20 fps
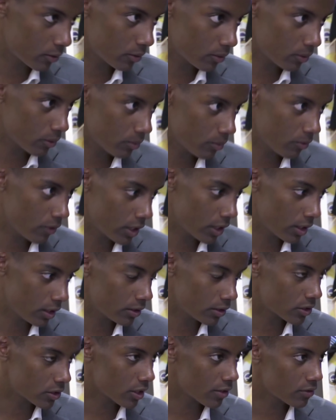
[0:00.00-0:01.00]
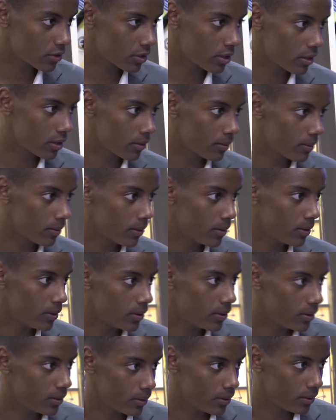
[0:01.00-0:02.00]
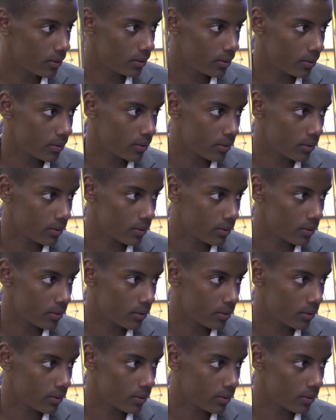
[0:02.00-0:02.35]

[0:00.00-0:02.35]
Both the management and the player himself